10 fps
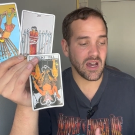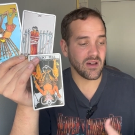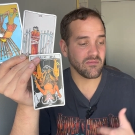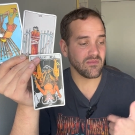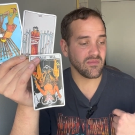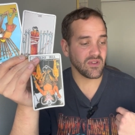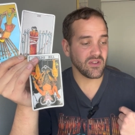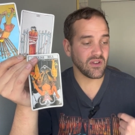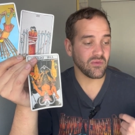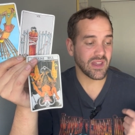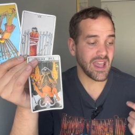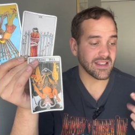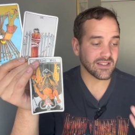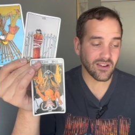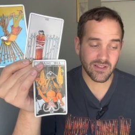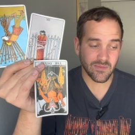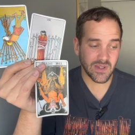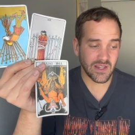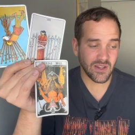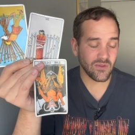um, you know we can't start
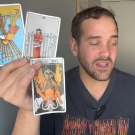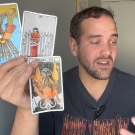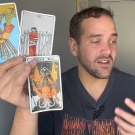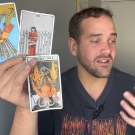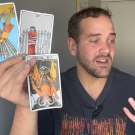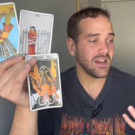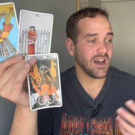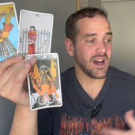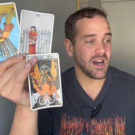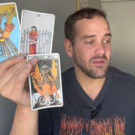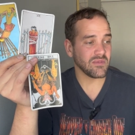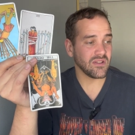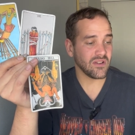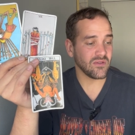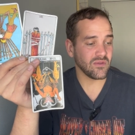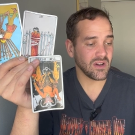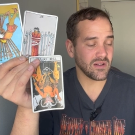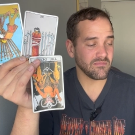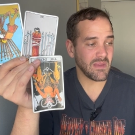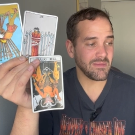something new here um, you know uh,
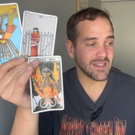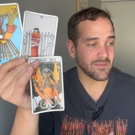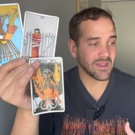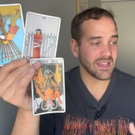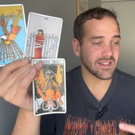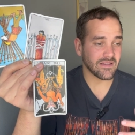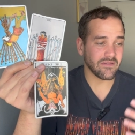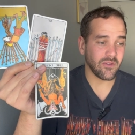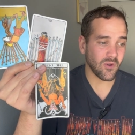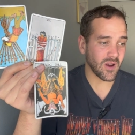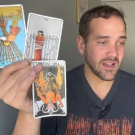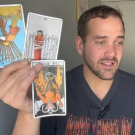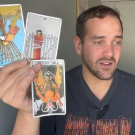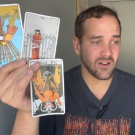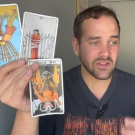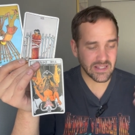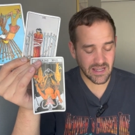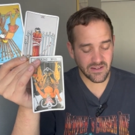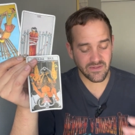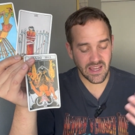maybe something isn't for us all these
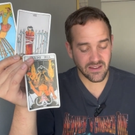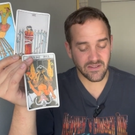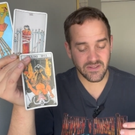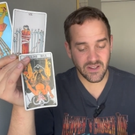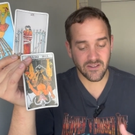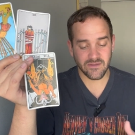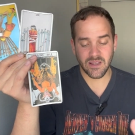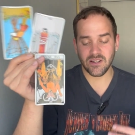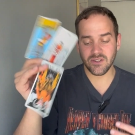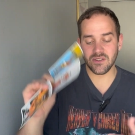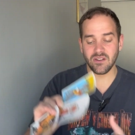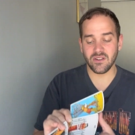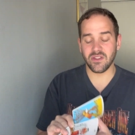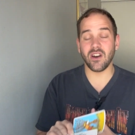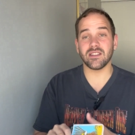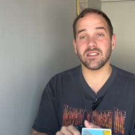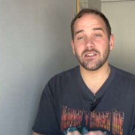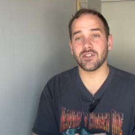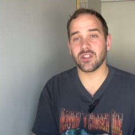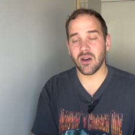kind of negative thoughts that are uh, thoughts that
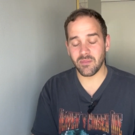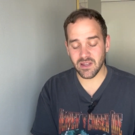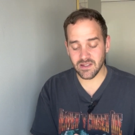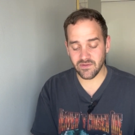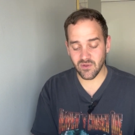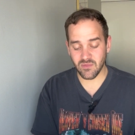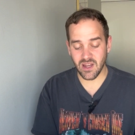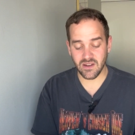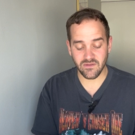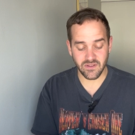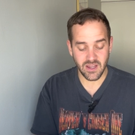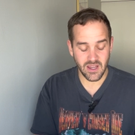are stopping us from kind of